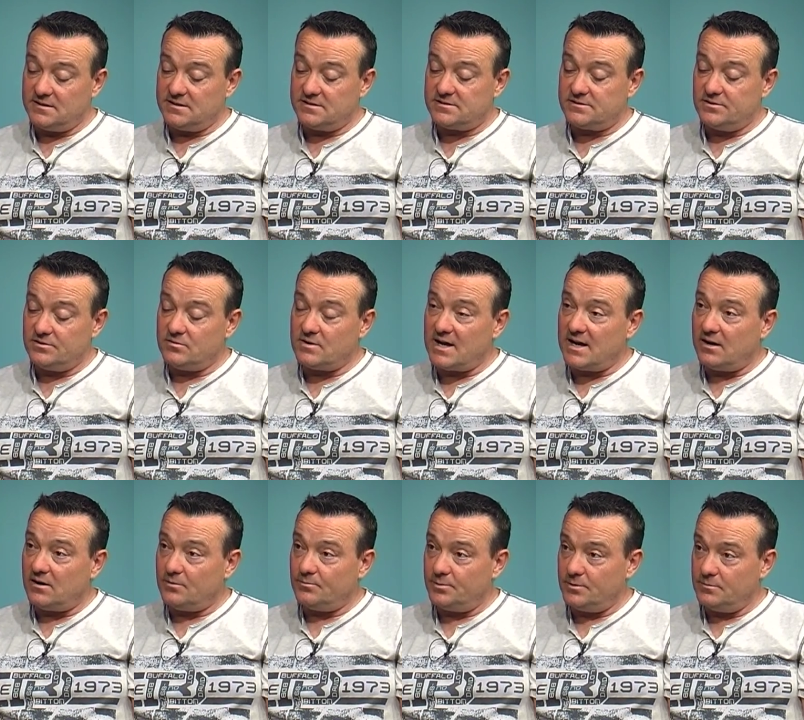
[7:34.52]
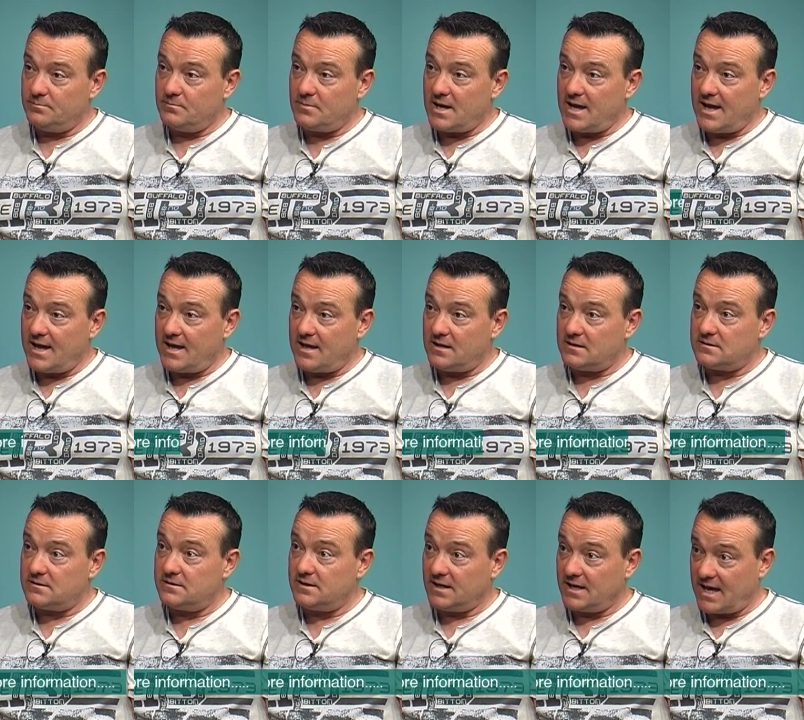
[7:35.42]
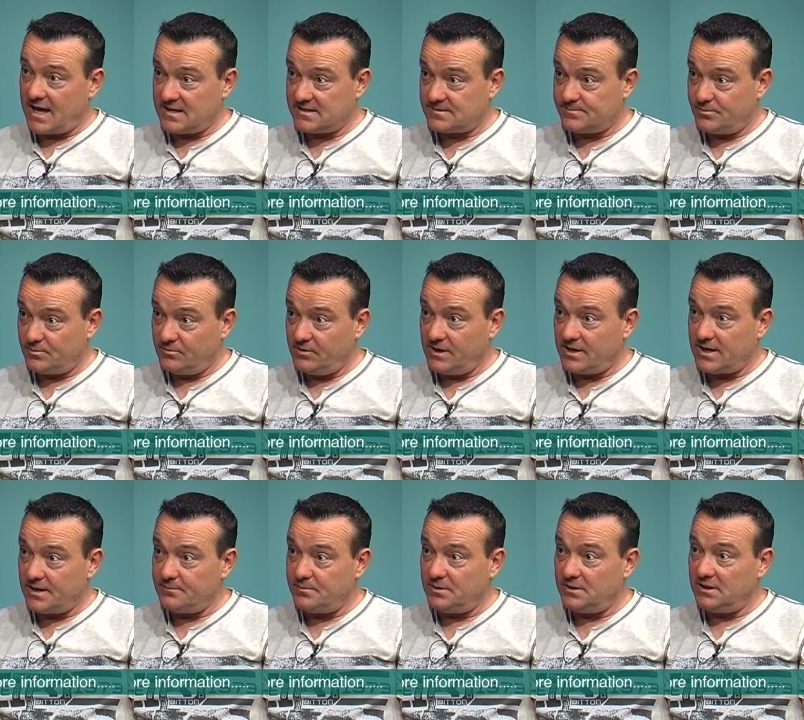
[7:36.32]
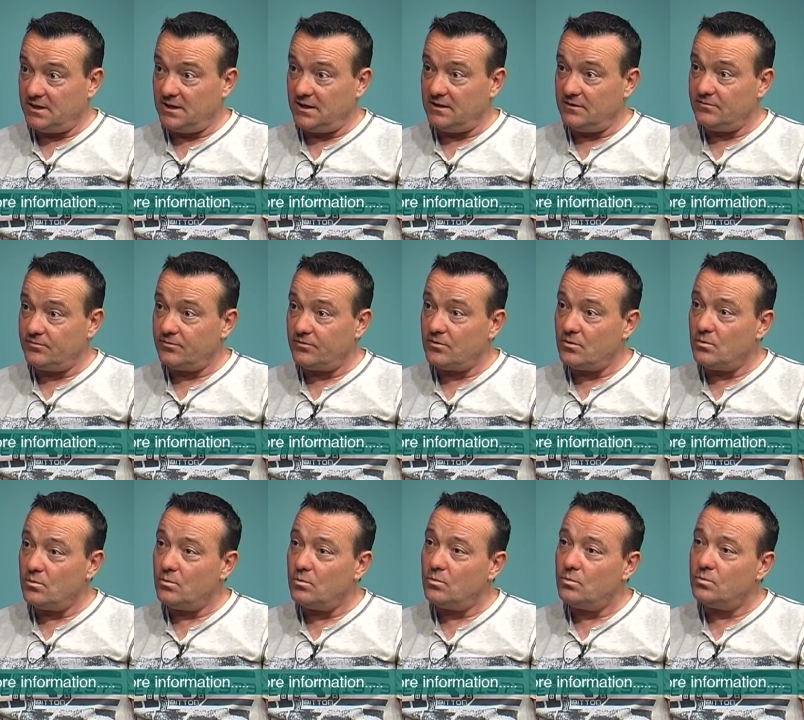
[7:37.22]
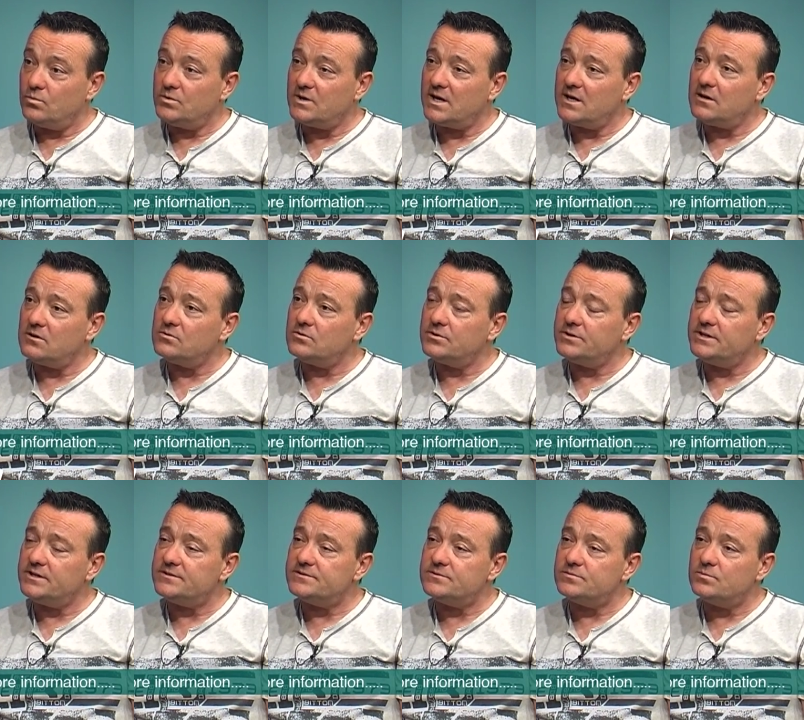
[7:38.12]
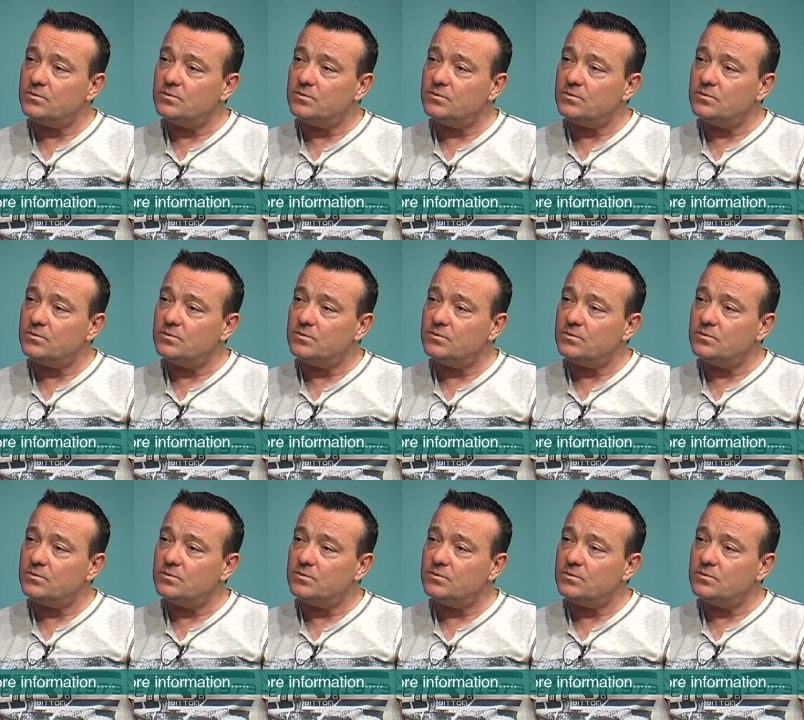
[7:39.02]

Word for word: this new album at the Caspar Inn, I believe. That's right. Ooh, tell our audience